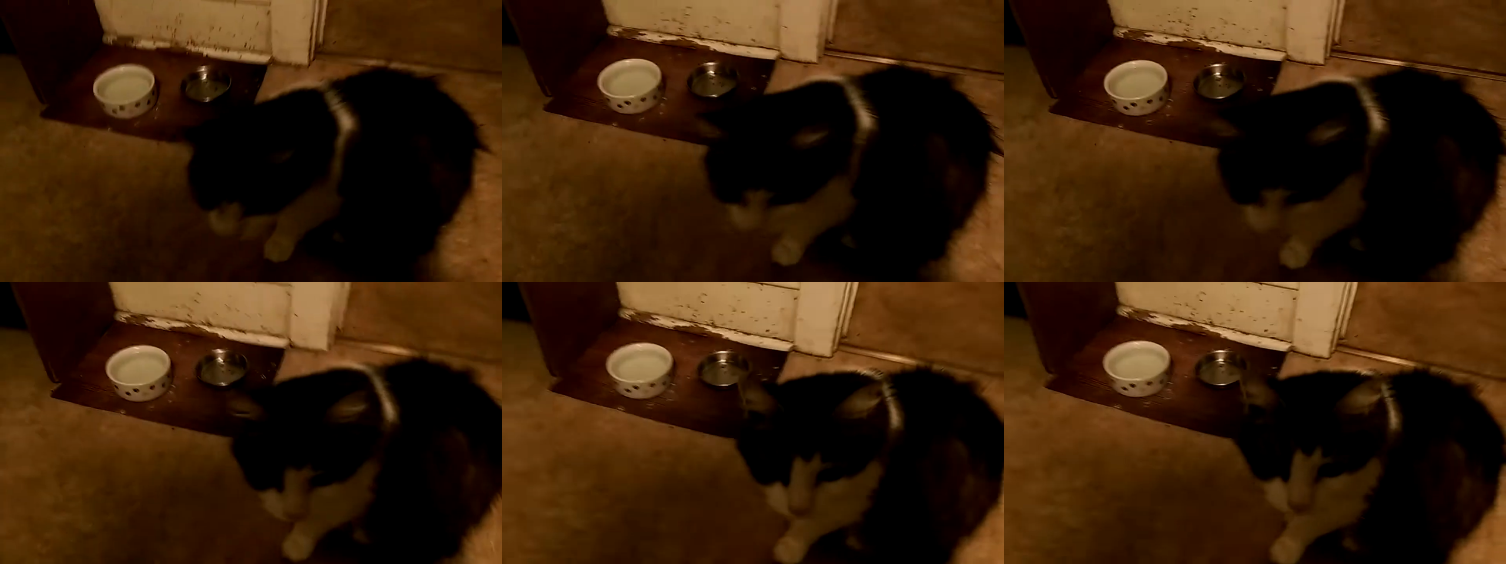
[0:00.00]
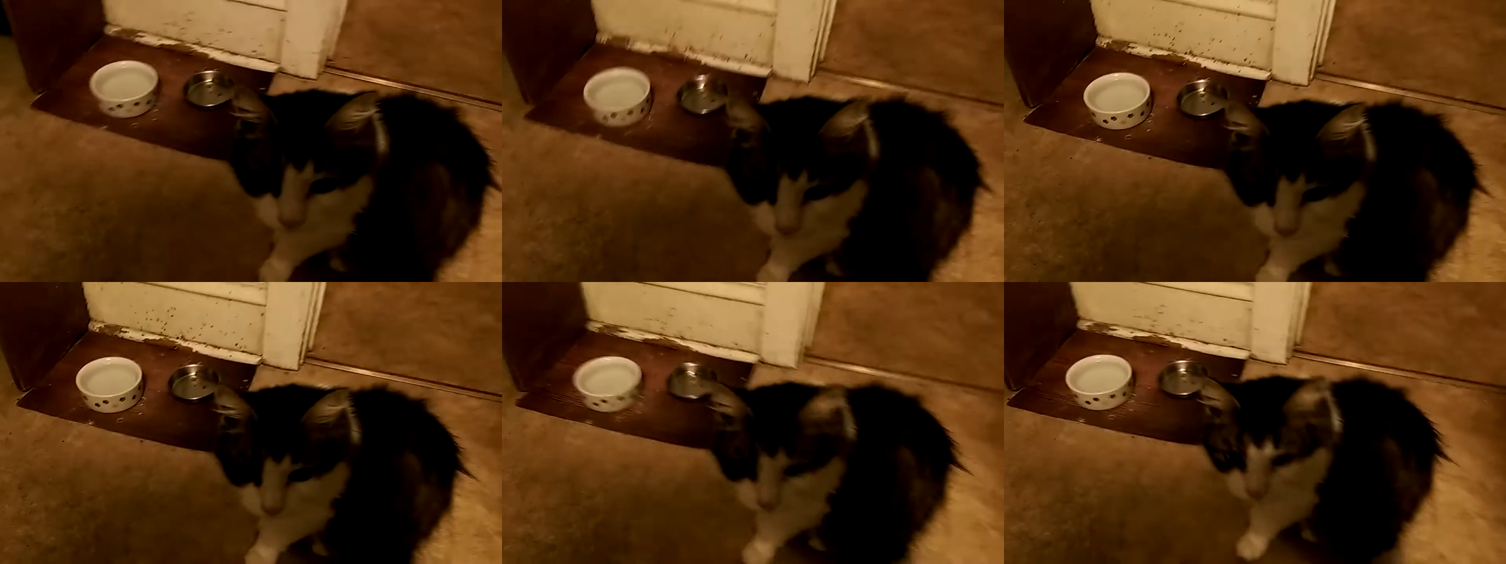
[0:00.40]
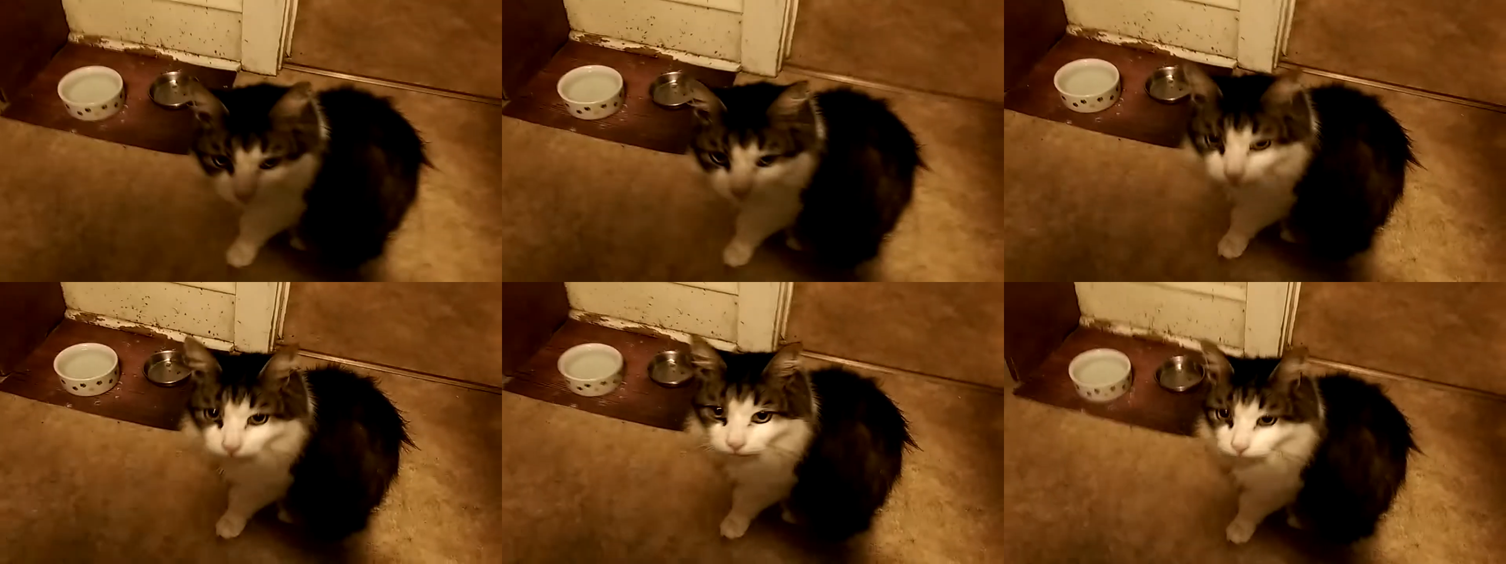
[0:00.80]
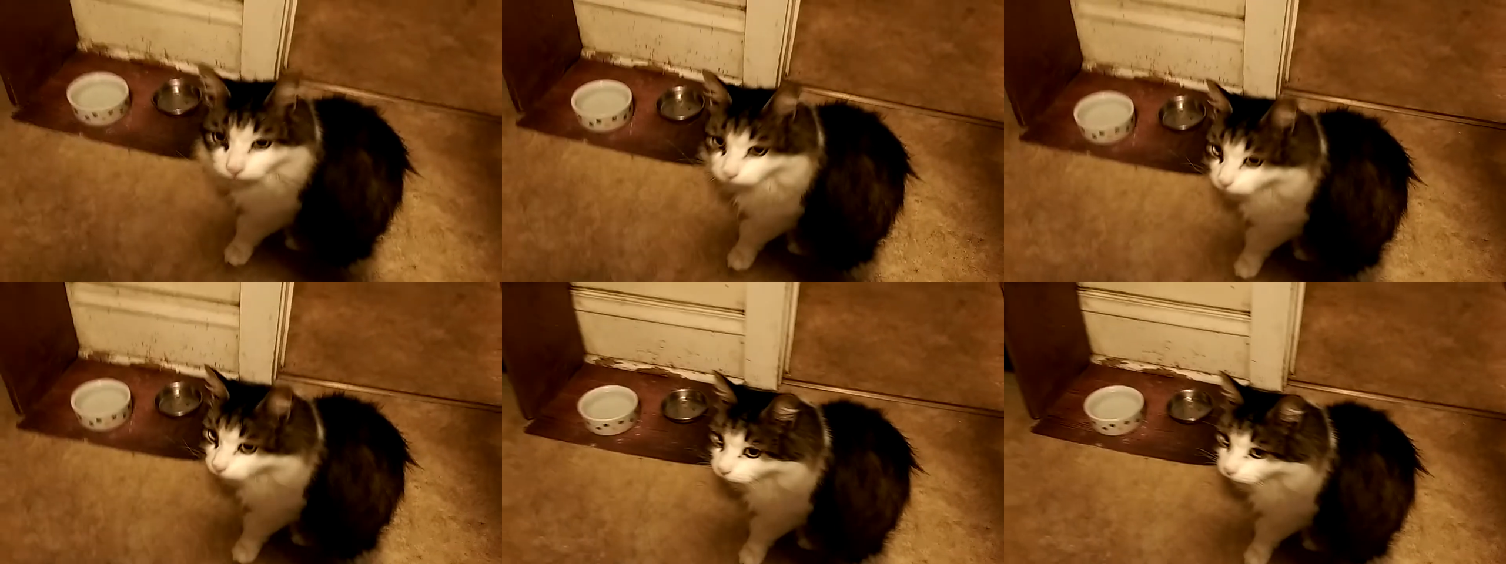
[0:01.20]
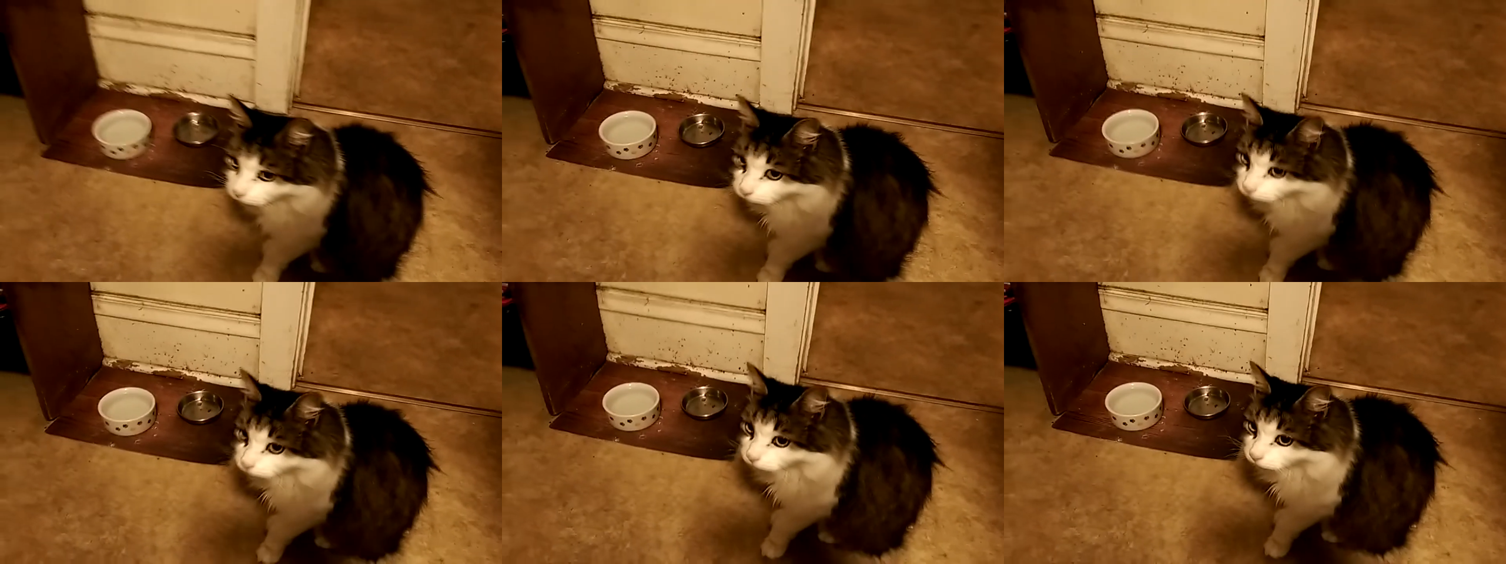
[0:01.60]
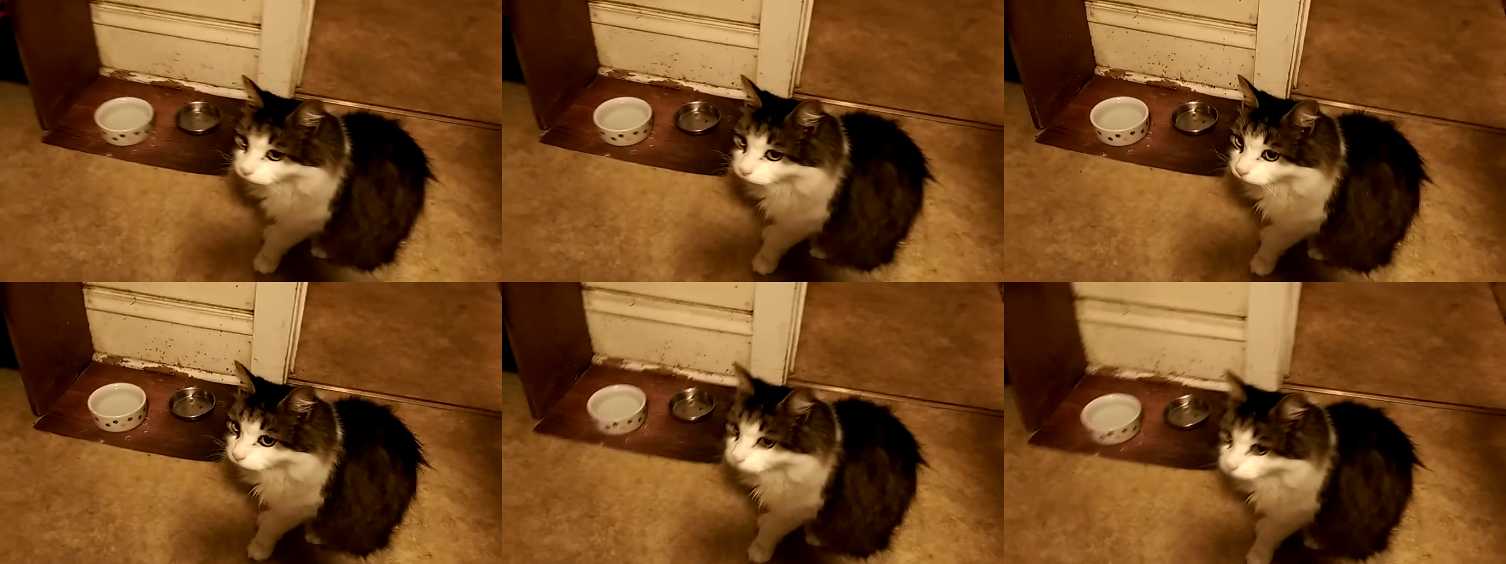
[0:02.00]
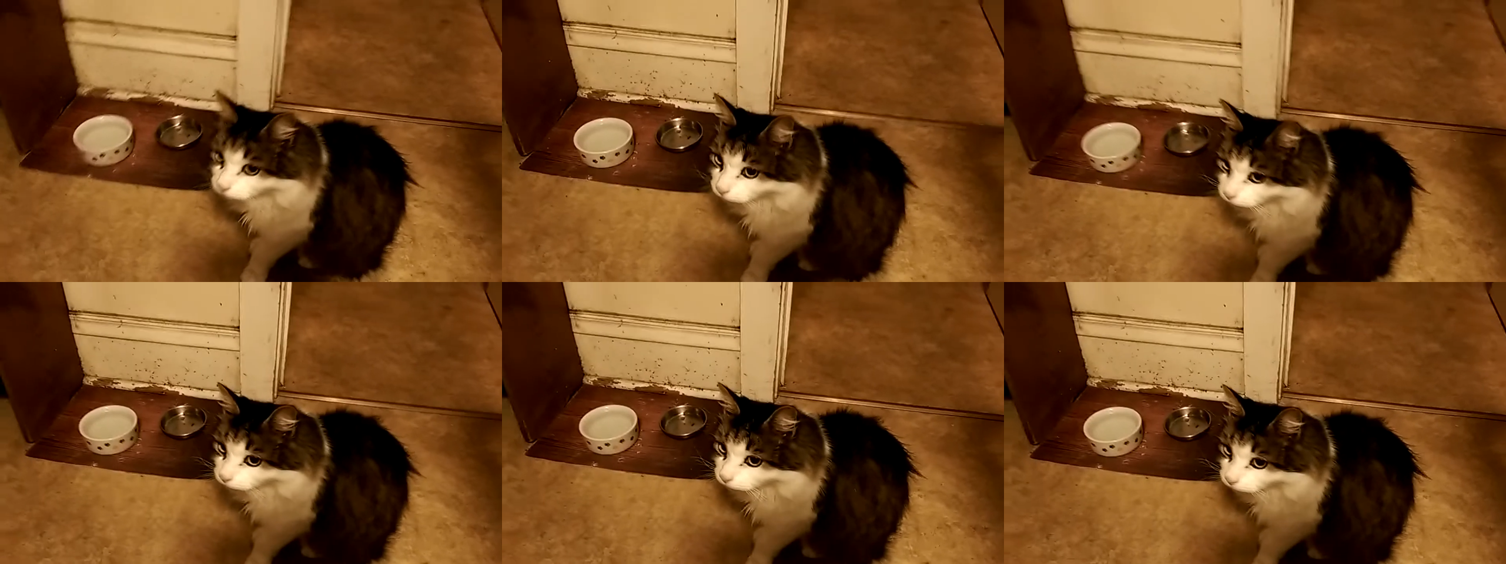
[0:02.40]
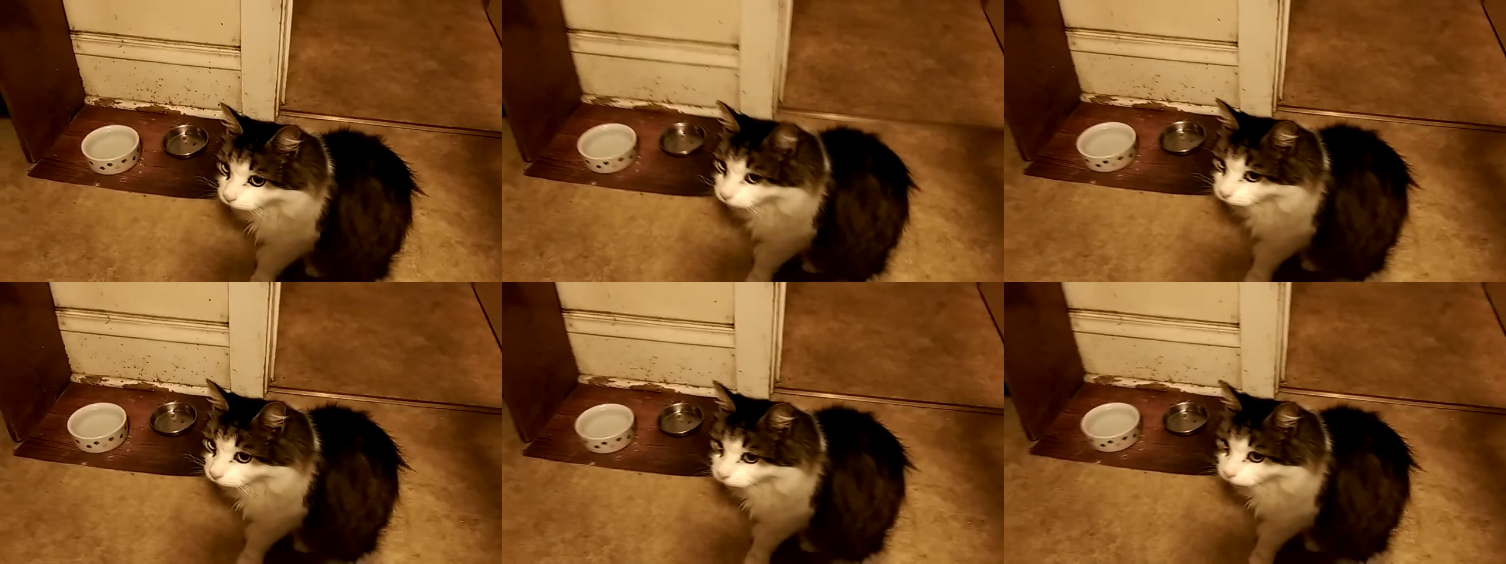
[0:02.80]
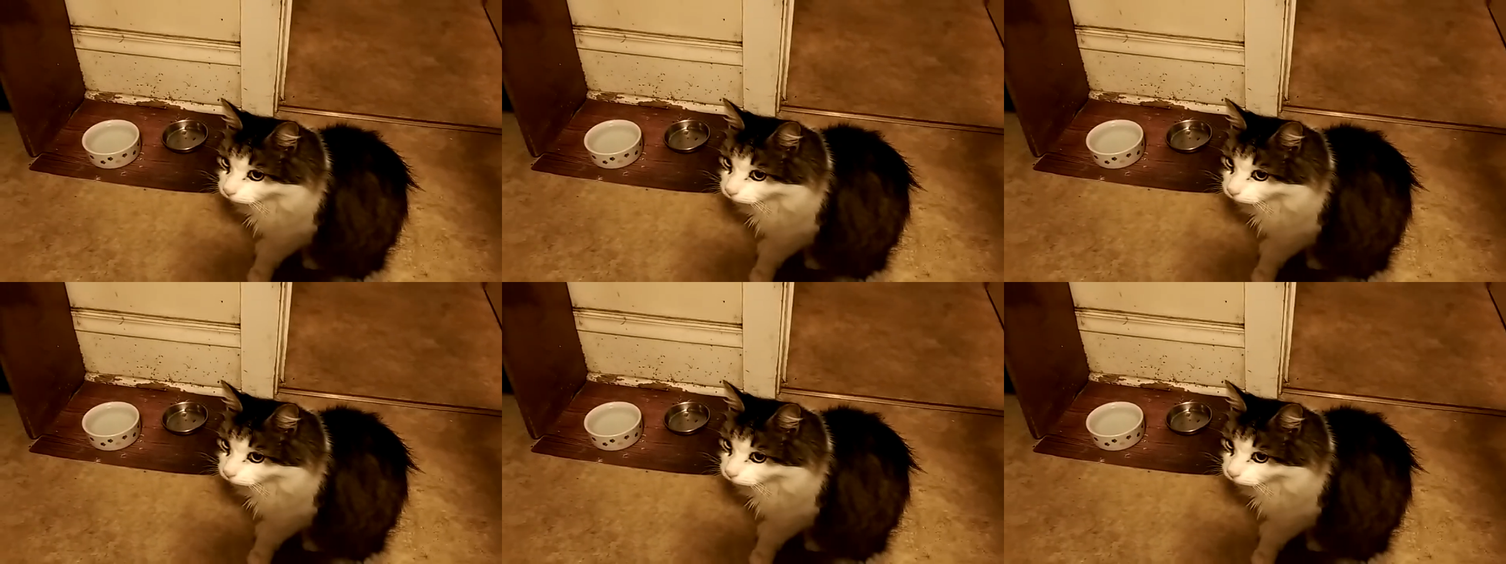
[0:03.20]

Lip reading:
(no speaker visible)